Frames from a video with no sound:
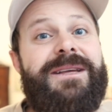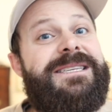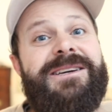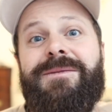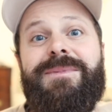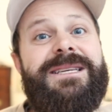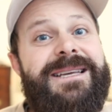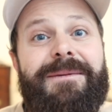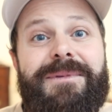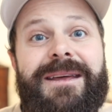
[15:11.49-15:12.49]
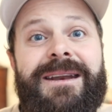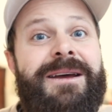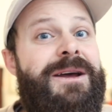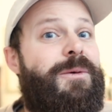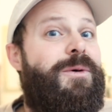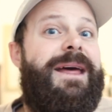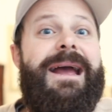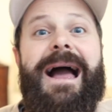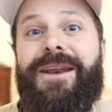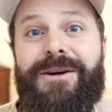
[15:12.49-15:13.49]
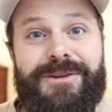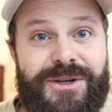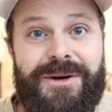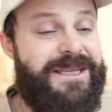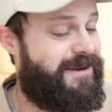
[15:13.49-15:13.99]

It's going to be something where they got no choice.